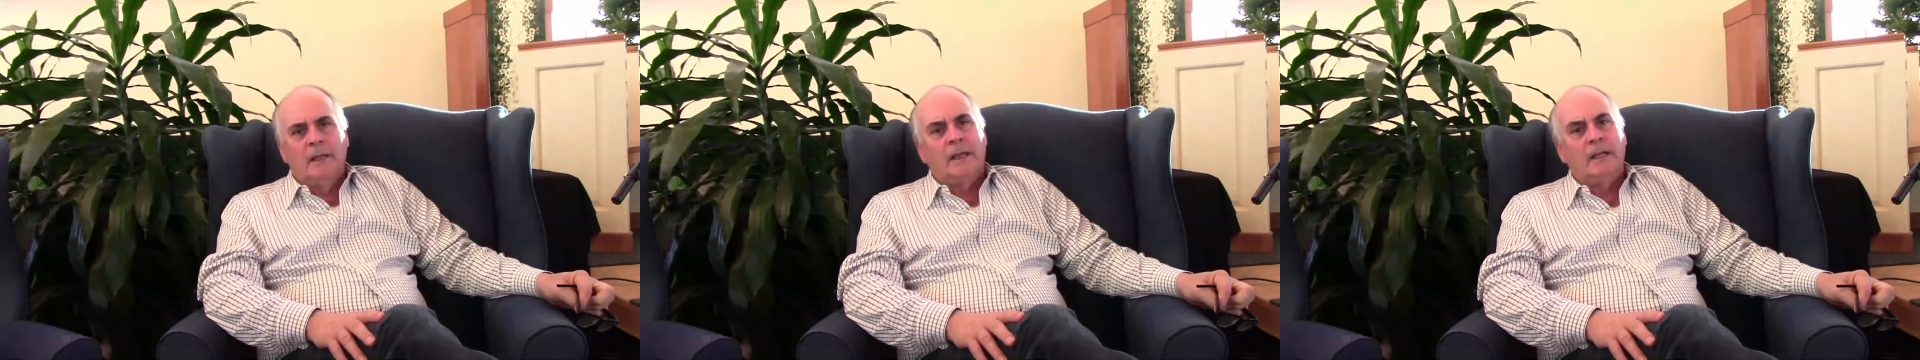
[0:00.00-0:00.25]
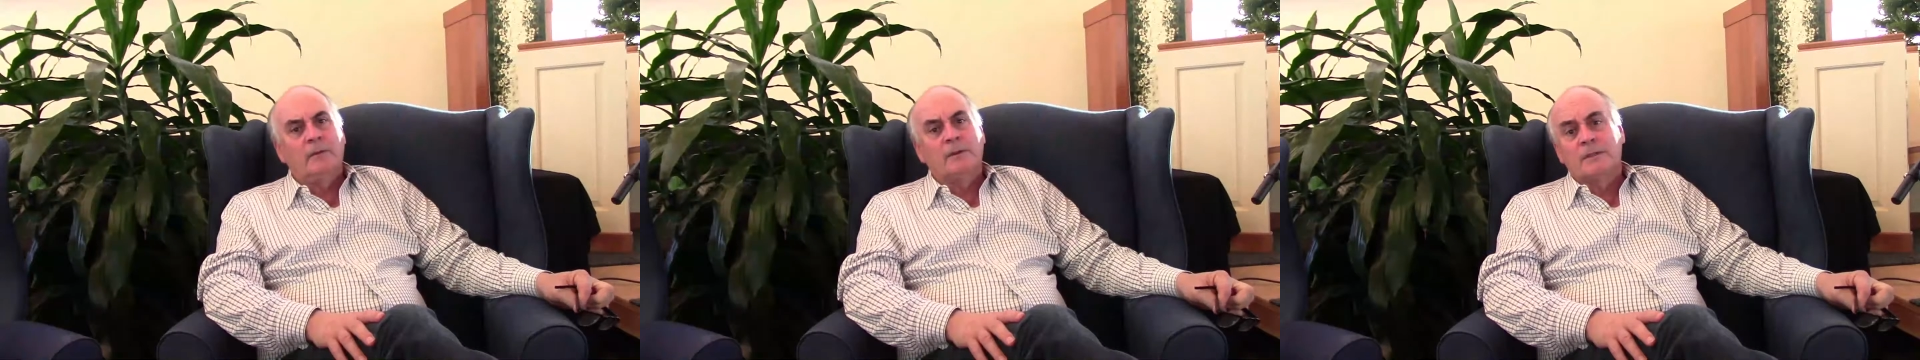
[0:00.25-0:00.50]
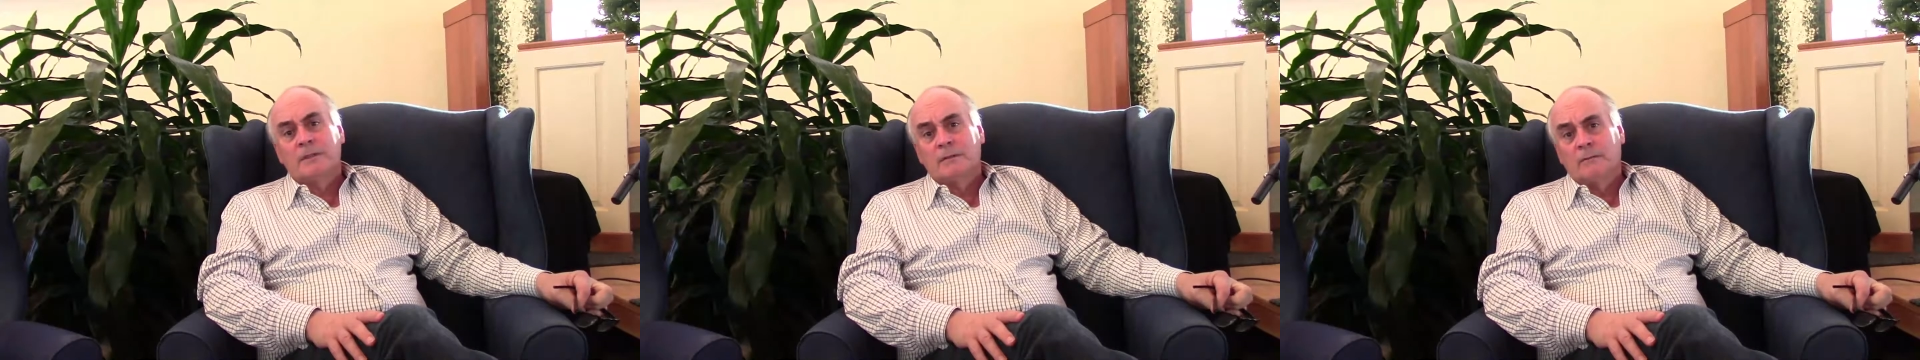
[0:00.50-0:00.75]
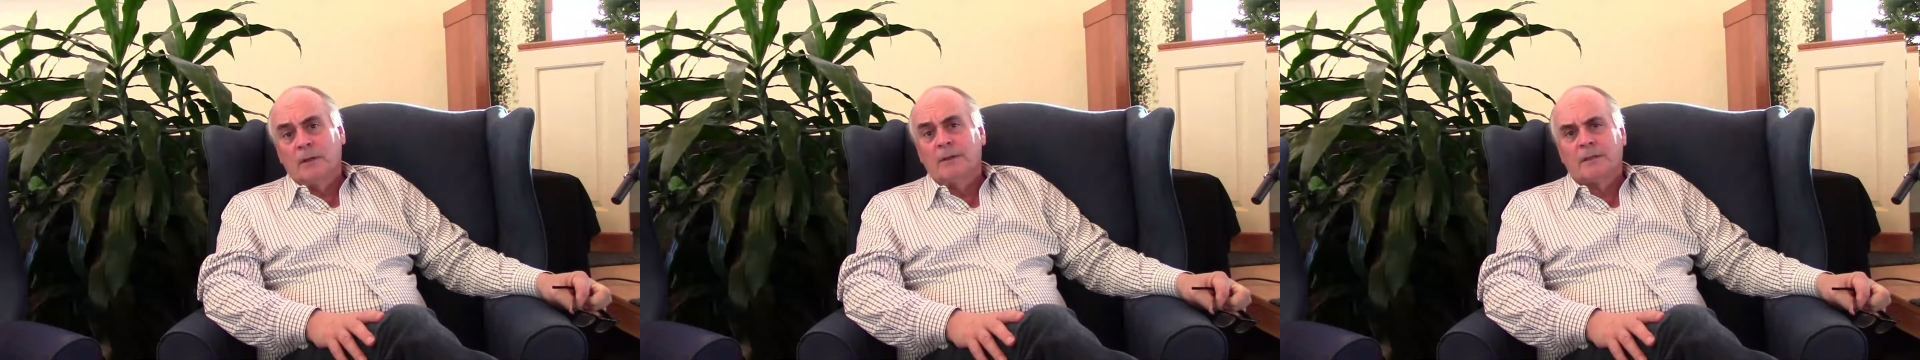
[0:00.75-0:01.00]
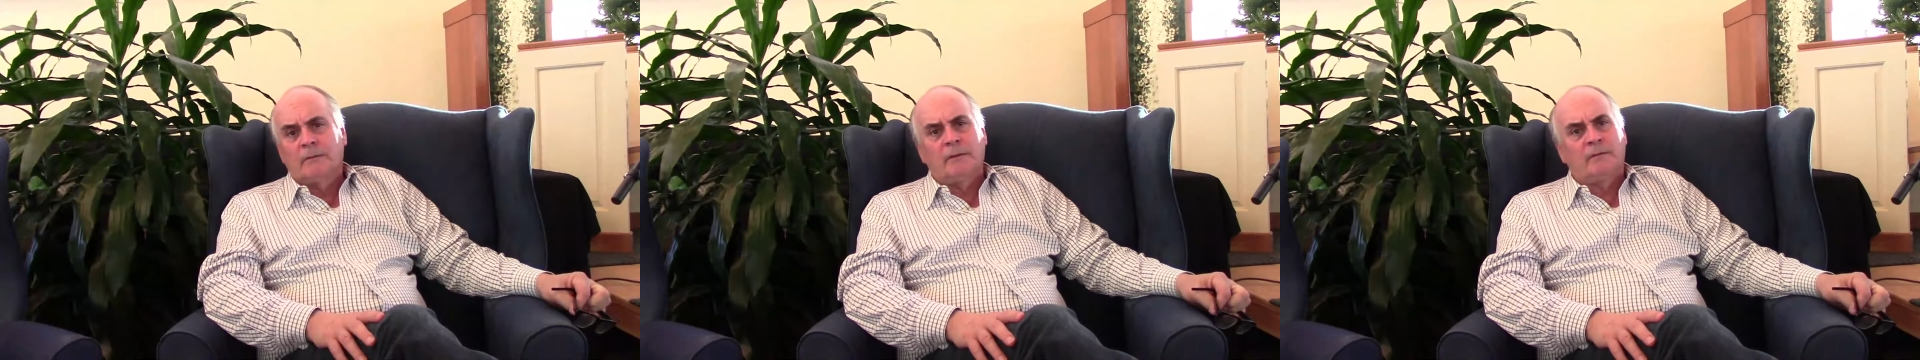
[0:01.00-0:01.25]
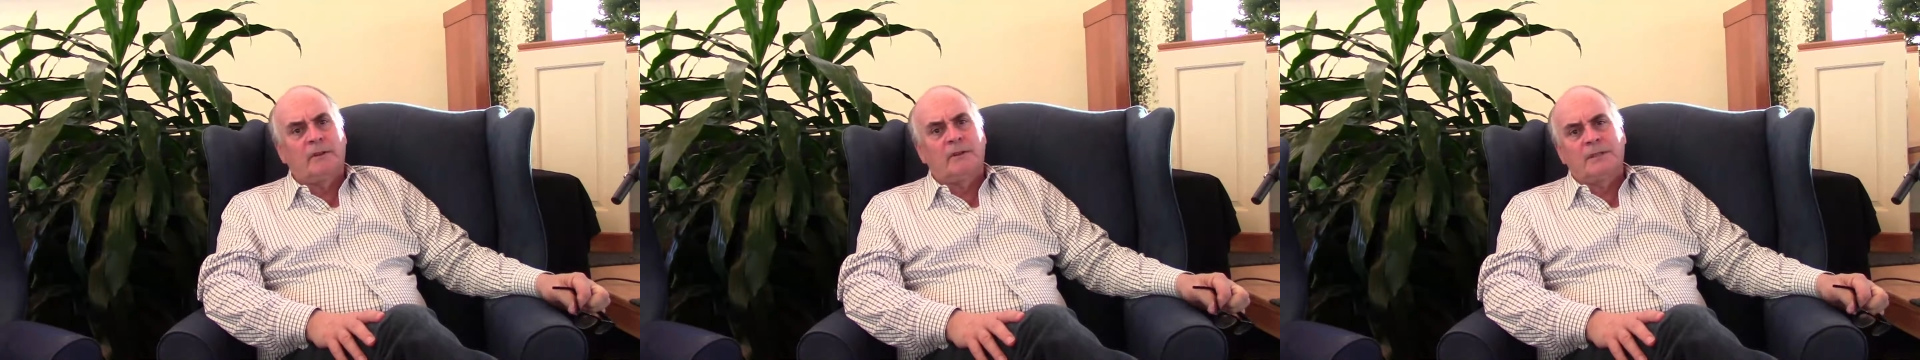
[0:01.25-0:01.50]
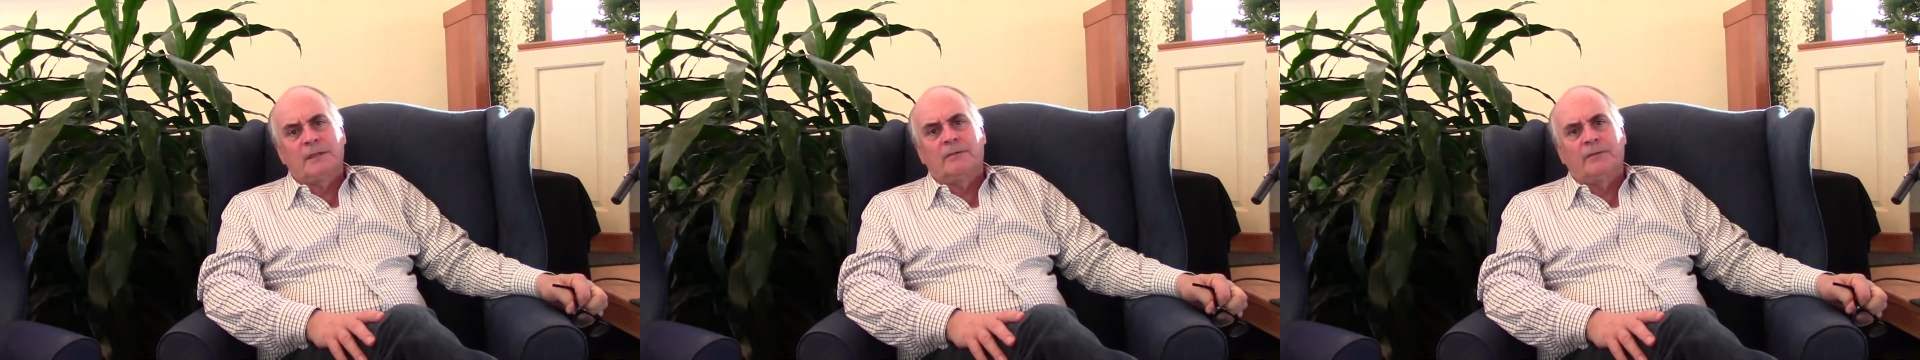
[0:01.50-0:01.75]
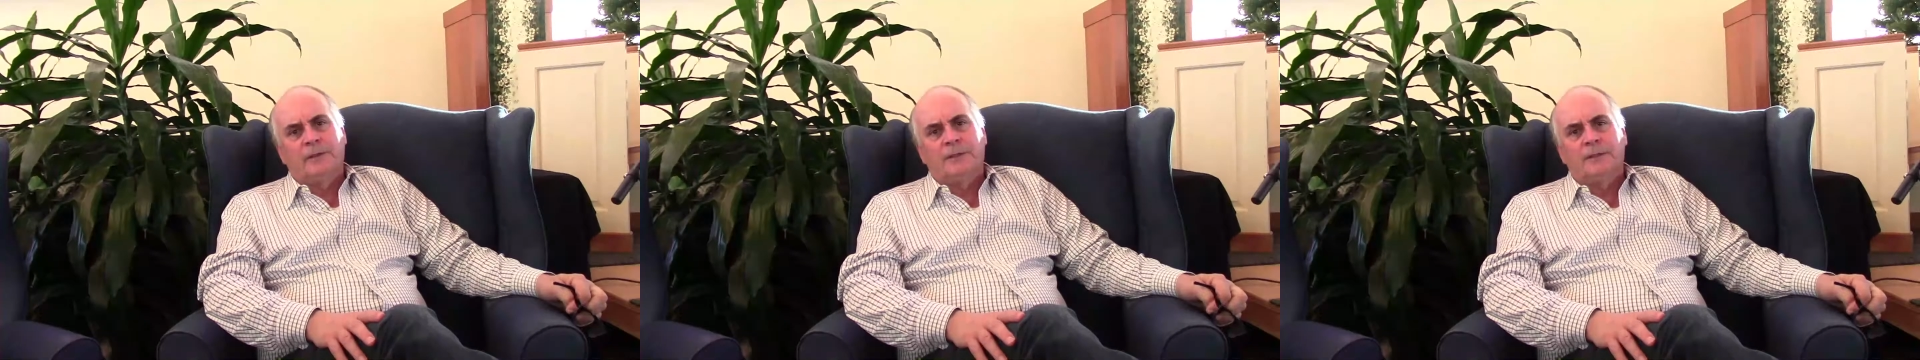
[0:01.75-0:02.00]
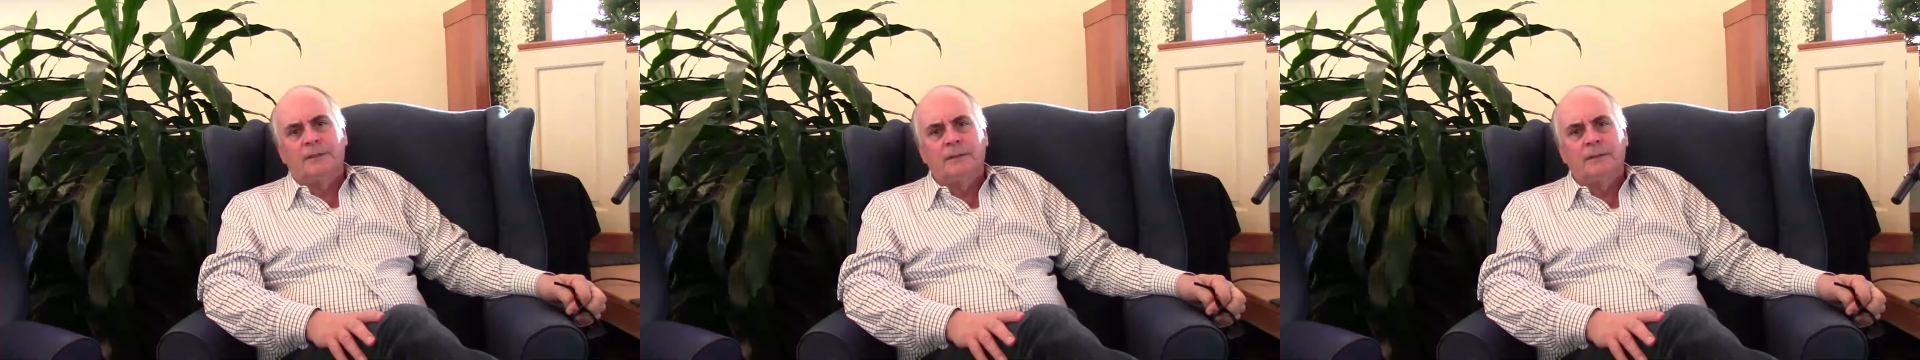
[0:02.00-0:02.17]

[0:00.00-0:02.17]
and it was relatively very selfish.